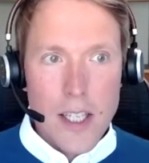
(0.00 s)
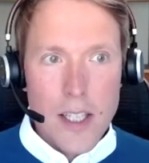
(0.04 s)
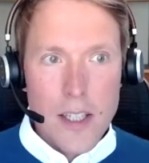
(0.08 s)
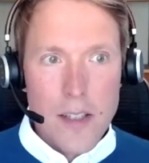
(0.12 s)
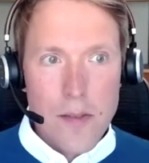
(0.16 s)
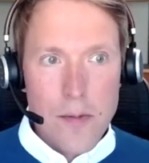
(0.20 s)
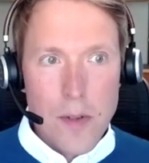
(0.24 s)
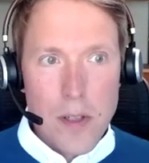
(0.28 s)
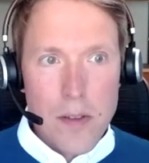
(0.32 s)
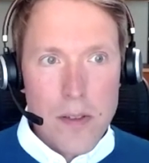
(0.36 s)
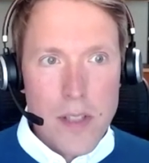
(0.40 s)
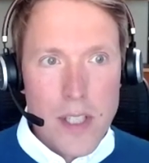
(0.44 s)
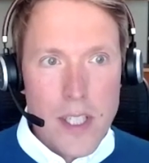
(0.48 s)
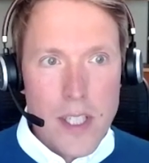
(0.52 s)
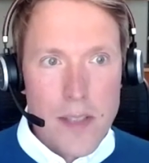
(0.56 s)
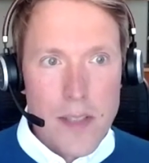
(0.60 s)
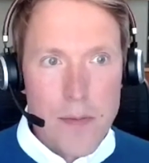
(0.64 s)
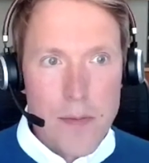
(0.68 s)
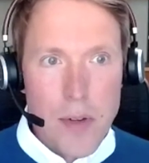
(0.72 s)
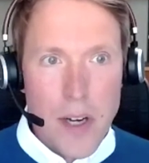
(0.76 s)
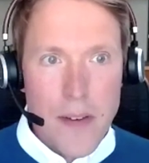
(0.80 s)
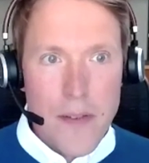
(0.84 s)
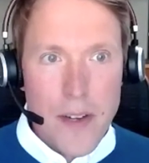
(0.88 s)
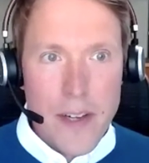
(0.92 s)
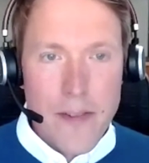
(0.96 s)
The role that
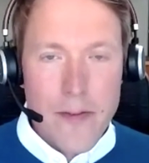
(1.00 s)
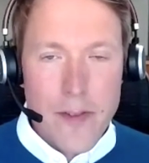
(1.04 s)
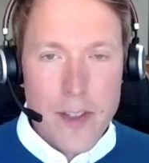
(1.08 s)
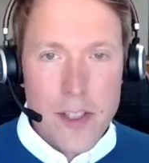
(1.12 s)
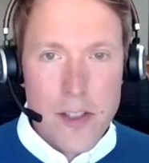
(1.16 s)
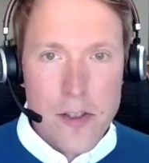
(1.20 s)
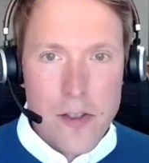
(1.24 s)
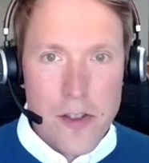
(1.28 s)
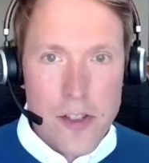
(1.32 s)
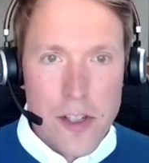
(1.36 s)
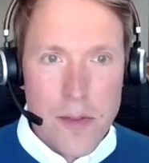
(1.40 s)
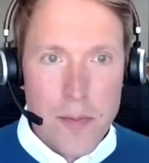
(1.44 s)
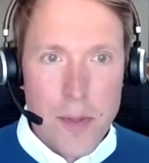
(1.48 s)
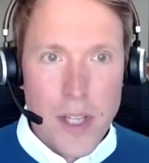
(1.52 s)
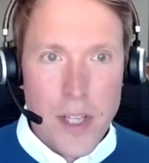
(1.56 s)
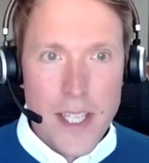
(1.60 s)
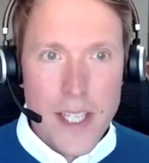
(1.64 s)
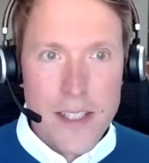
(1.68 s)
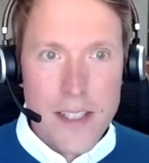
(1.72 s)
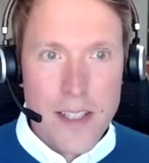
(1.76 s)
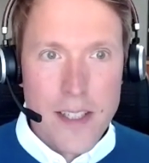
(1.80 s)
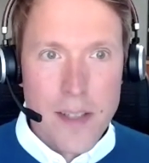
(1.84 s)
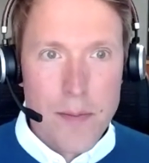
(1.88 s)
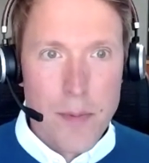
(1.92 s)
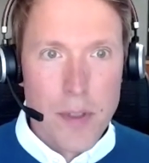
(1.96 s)
private infrastructure
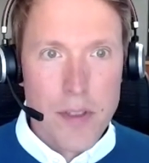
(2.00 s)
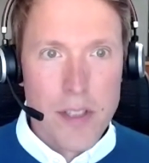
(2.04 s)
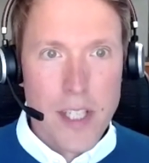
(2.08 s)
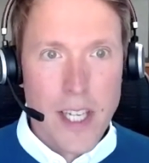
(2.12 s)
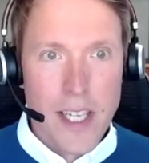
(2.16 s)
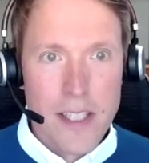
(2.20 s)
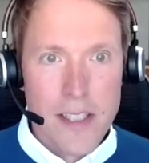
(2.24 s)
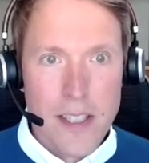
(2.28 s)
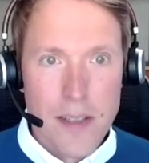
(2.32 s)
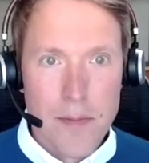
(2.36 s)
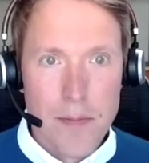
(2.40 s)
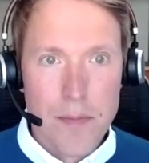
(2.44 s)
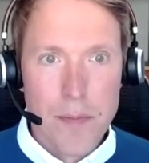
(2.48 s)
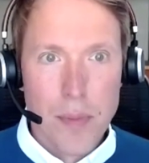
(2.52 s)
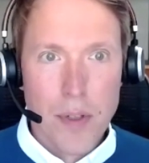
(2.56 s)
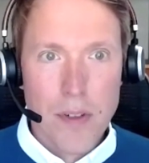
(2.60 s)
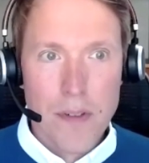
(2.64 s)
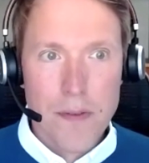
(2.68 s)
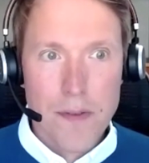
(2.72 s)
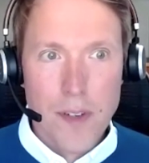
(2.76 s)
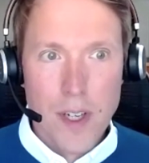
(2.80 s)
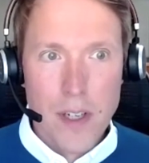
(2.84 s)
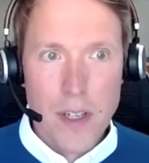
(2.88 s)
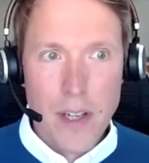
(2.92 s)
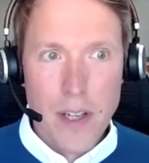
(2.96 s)
plays in a multi-asset
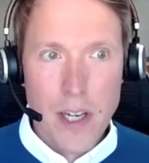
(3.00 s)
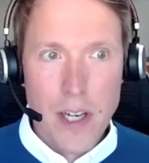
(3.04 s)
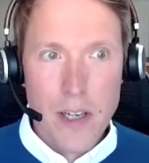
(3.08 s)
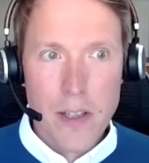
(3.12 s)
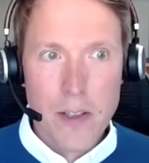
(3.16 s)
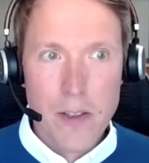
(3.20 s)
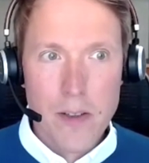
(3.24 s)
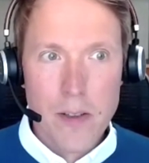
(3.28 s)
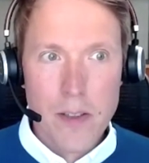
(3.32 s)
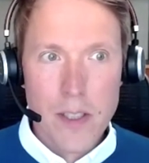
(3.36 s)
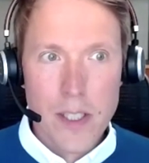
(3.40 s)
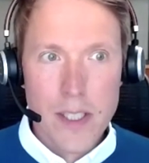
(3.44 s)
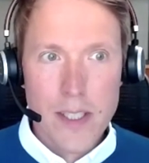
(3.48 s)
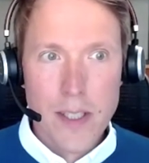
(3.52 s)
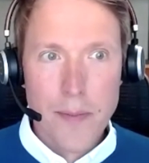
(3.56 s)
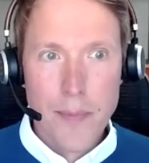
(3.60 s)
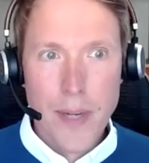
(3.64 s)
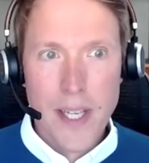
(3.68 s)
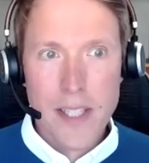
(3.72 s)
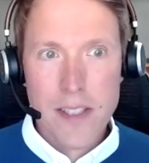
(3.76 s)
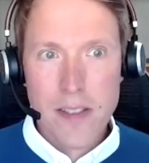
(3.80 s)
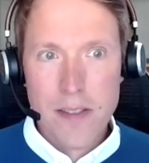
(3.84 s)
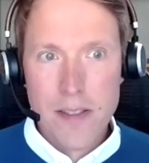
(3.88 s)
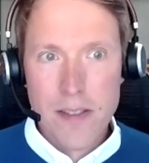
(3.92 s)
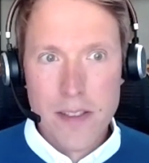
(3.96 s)
portfolio
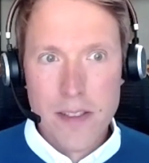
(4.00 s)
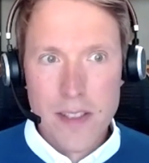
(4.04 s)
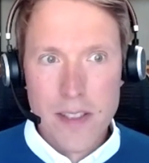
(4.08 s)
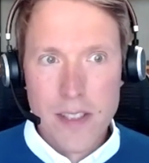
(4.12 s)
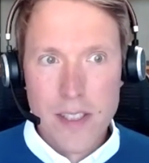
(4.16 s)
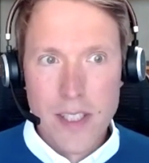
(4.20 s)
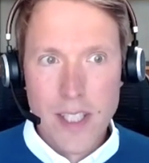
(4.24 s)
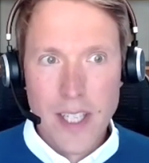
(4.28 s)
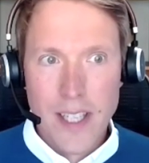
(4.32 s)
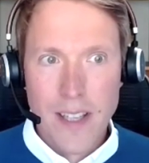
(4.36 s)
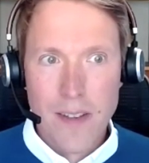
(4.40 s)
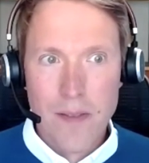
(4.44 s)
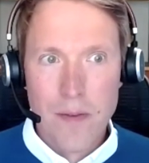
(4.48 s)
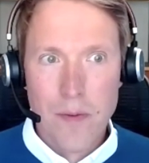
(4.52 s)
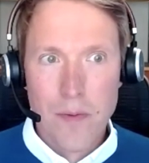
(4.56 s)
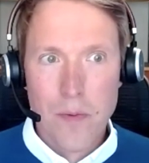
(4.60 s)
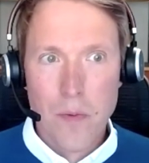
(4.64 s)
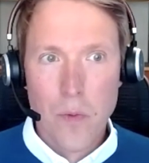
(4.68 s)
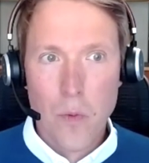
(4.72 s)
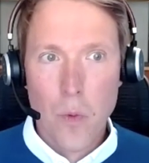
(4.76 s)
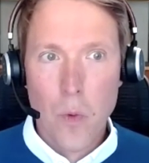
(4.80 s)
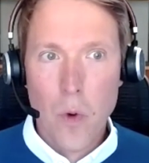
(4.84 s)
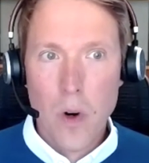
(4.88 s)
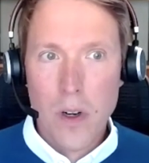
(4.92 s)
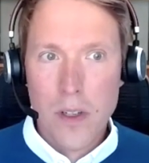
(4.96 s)
depends on kind of
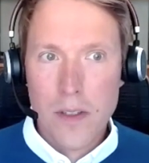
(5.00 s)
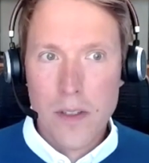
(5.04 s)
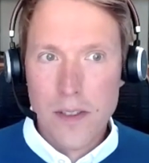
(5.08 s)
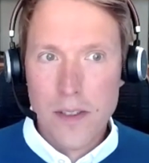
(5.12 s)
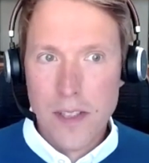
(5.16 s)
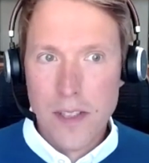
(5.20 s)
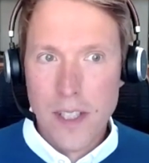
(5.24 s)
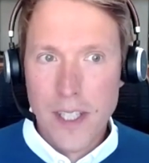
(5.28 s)
what